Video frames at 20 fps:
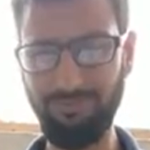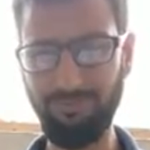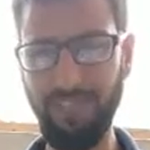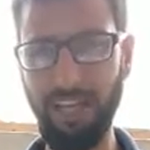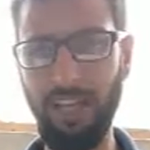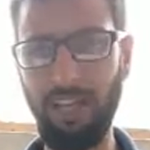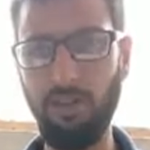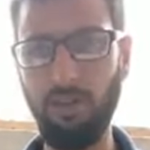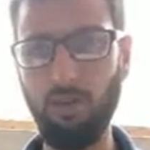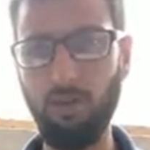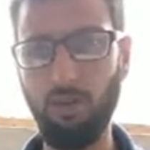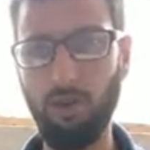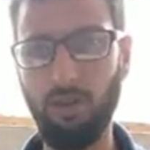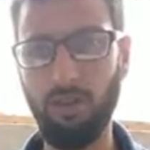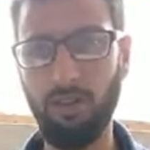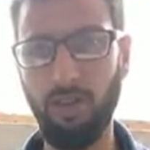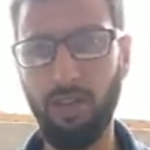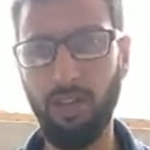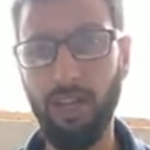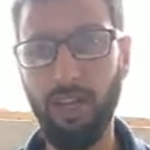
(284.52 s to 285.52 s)

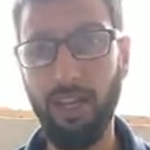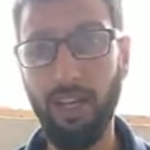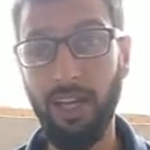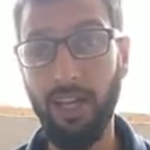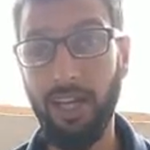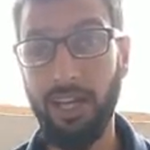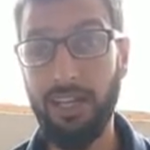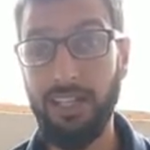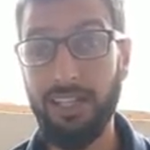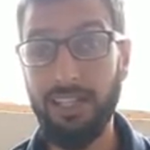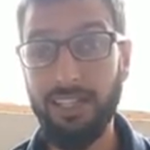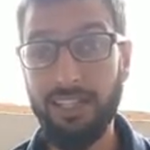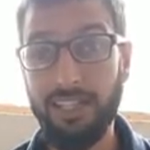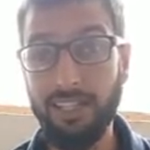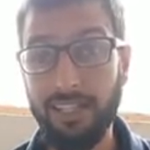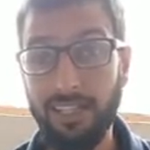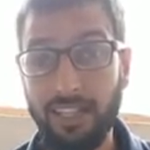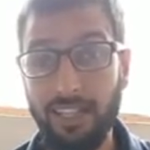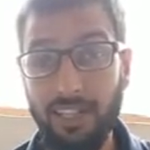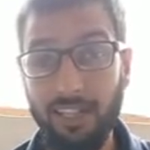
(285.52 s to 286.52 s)
Aristotle. And
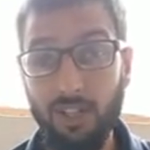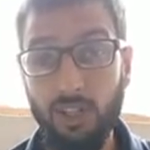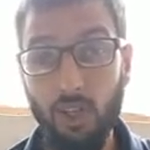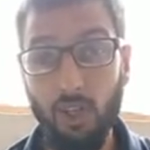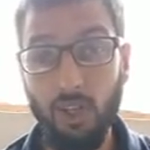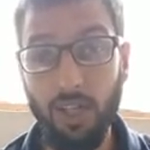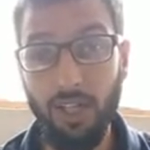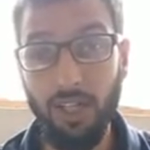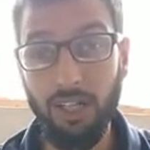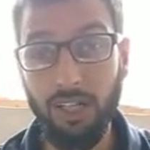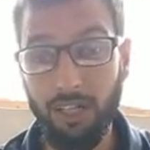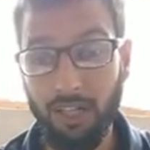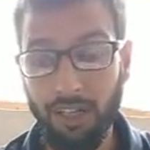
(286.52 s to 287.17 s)
this critique